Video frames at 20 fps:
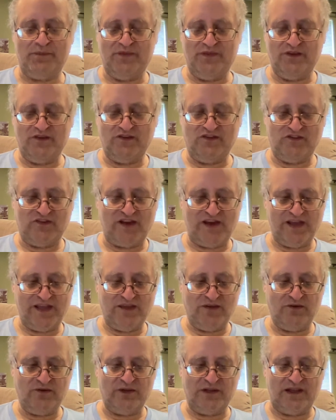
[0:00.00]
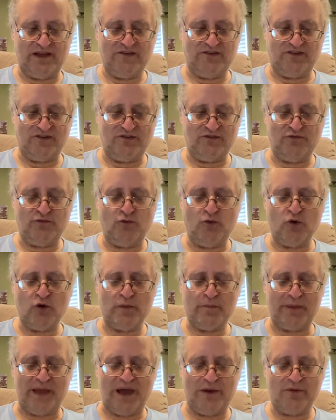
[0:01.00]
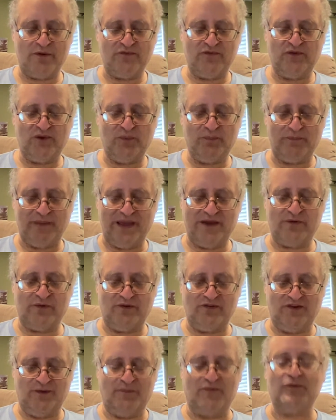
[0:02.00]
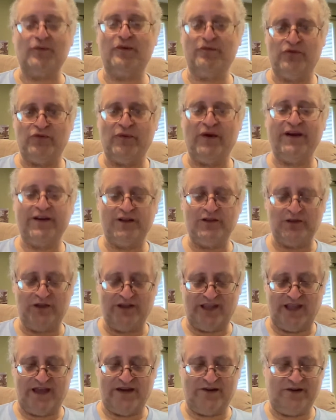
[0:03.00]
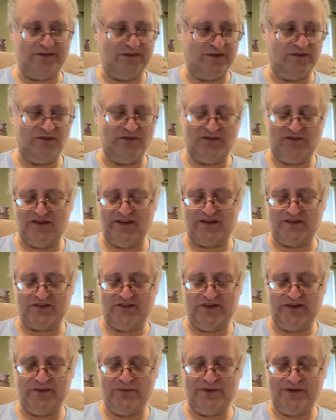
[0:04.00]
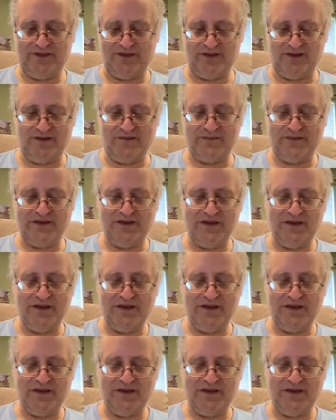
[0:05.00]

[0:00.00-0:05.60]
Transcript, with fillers: The design utilizes four powerful microchips, which we're going to look at on the ZX81 kit,